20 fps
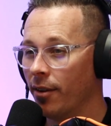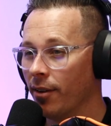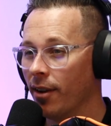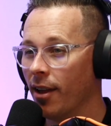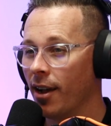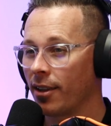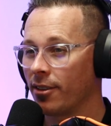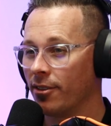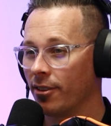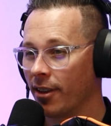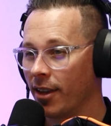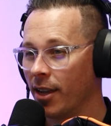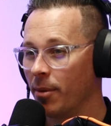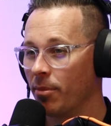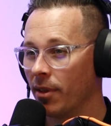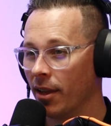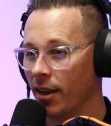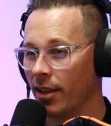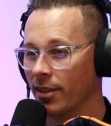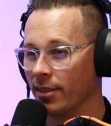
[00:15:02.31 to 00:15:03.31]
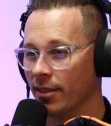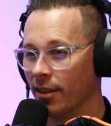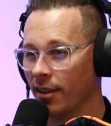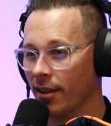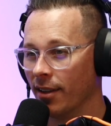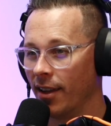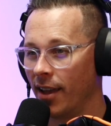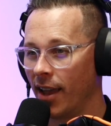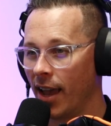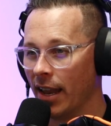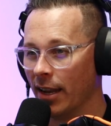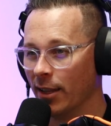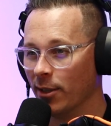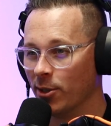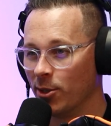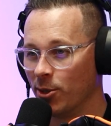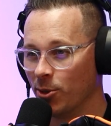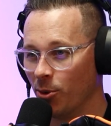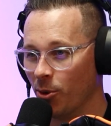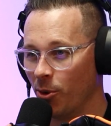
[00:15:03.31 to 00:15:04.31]
I'd like to keep that as a added
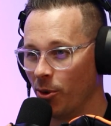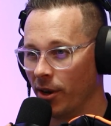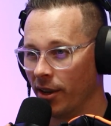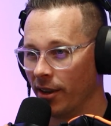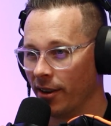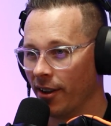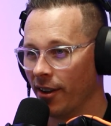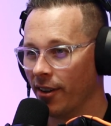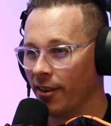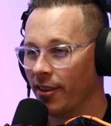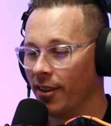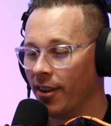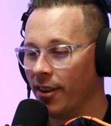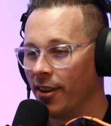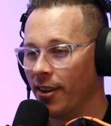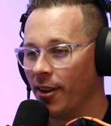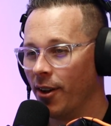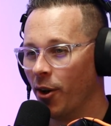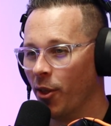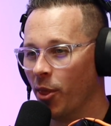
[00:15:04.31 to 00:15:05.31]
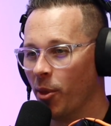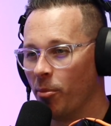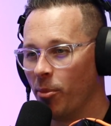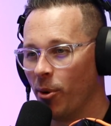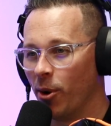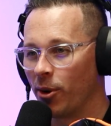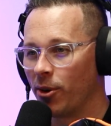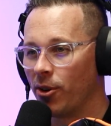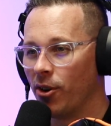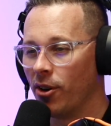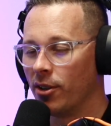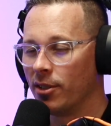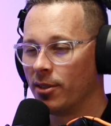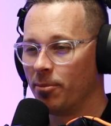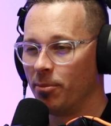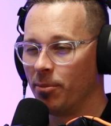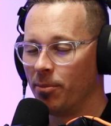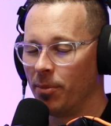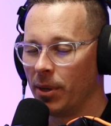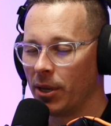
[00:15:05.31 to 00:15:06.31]
story, on the podcast,
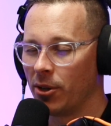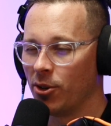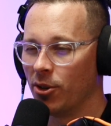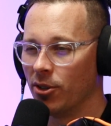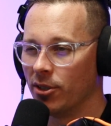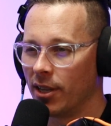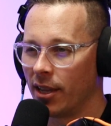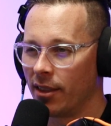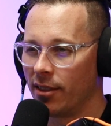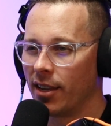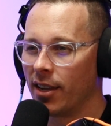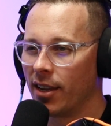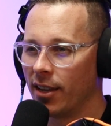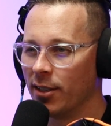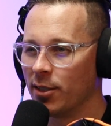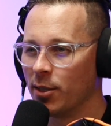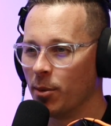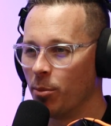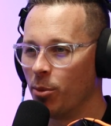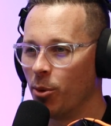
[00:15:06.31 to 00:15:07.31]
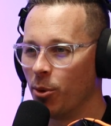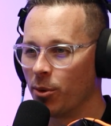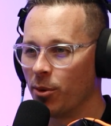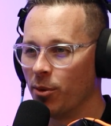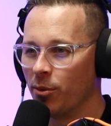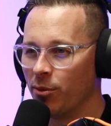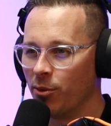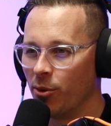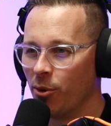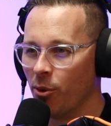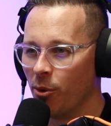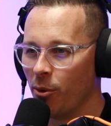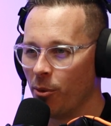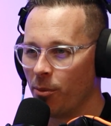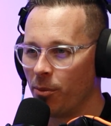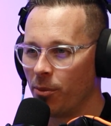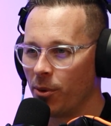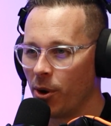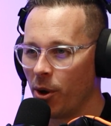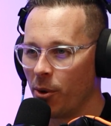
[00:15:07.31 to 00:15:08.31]
because I think it is important for
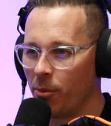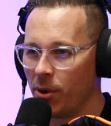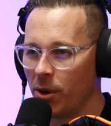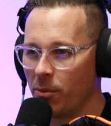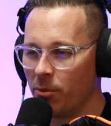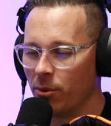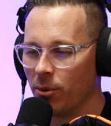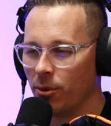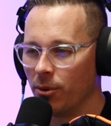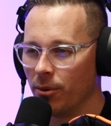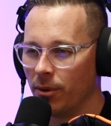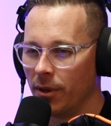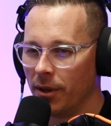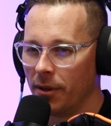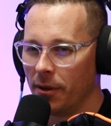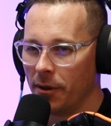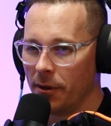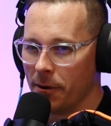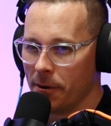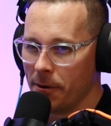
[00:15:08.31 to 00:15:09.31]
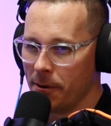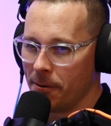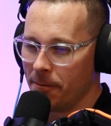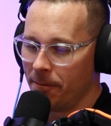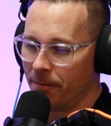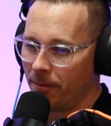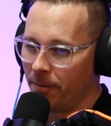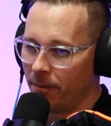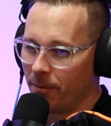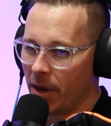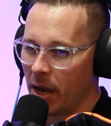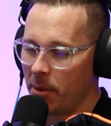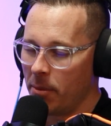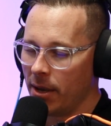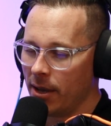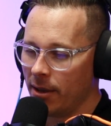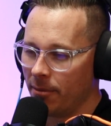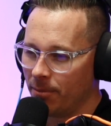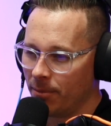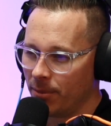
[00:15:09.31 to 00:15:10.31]
people
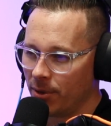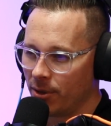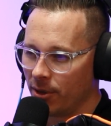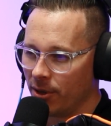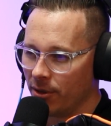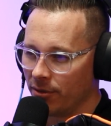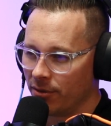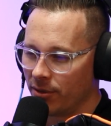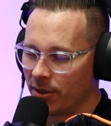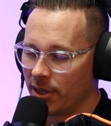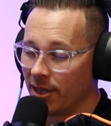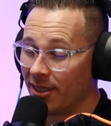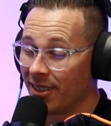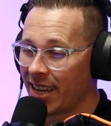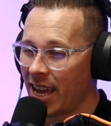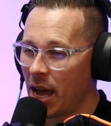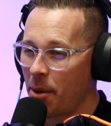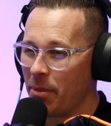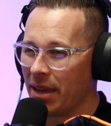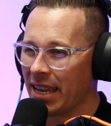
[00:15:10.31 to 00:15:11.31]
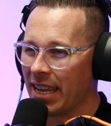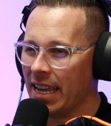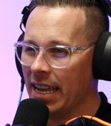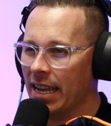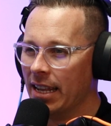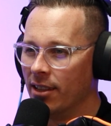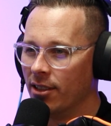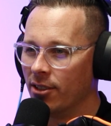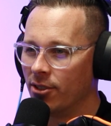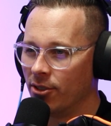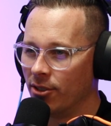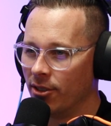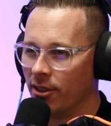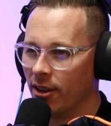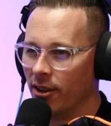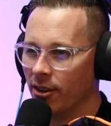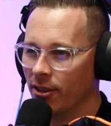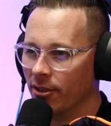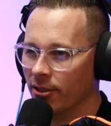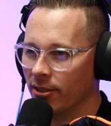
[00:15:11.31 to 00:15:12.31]
maybe sort of still coming into
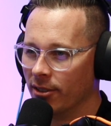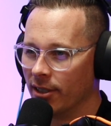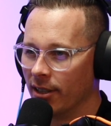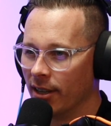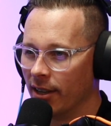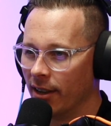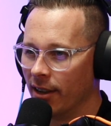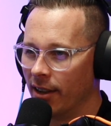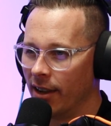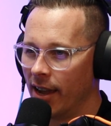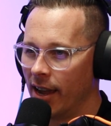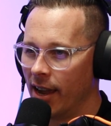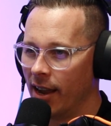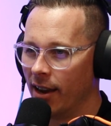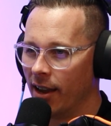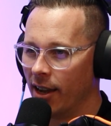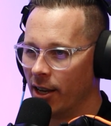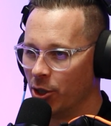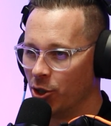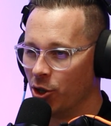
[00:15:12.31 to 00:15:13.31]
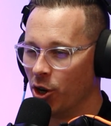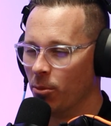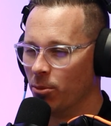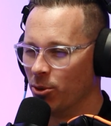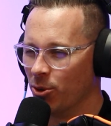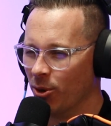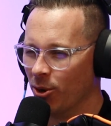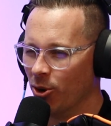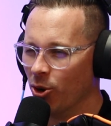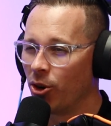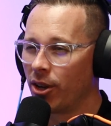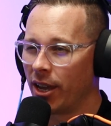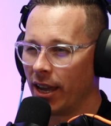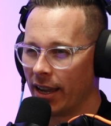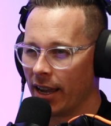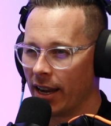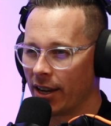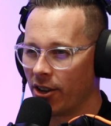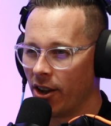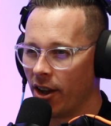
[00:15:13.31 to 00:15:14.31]
those airline jobs or
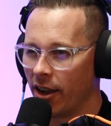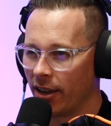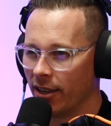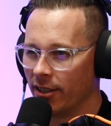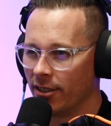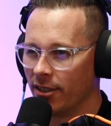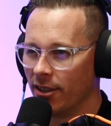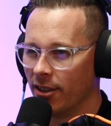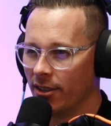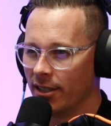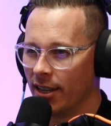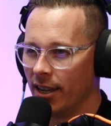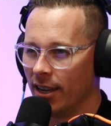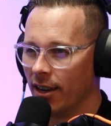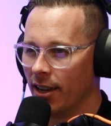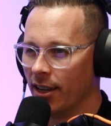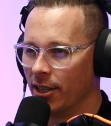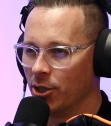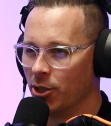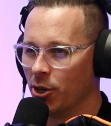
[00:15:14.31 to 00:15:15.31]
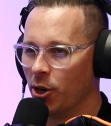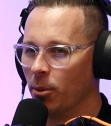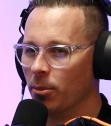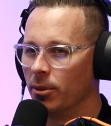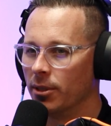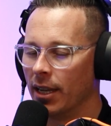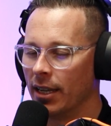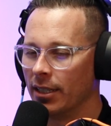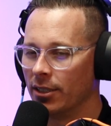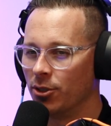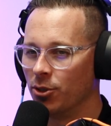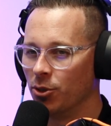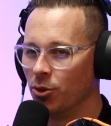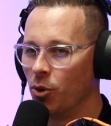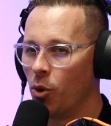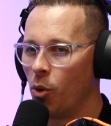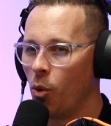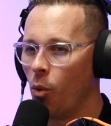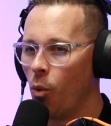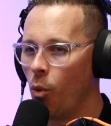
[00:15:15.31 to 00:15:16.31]
looking at going into those airline jobs as
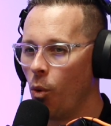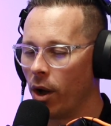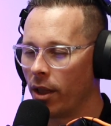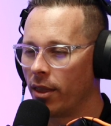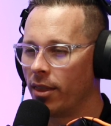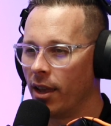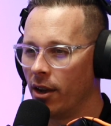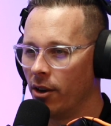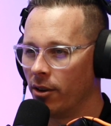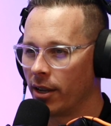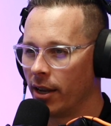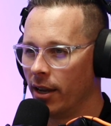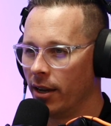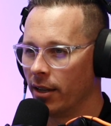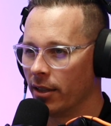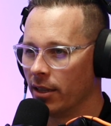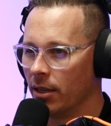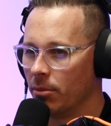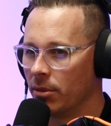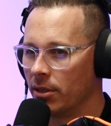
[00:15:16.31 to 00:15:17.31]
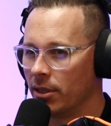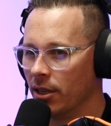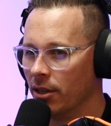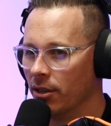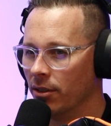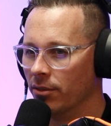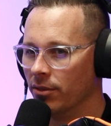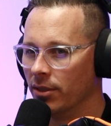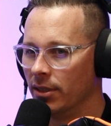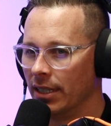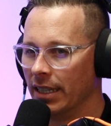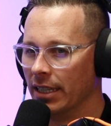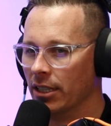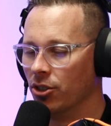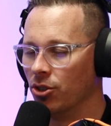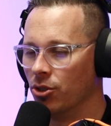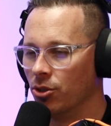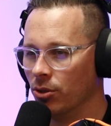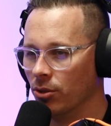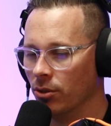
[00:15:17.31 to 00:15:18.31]
to what they are getting themselves
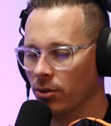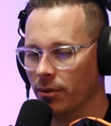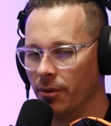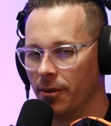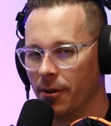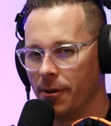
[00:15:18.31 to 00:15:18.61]
into.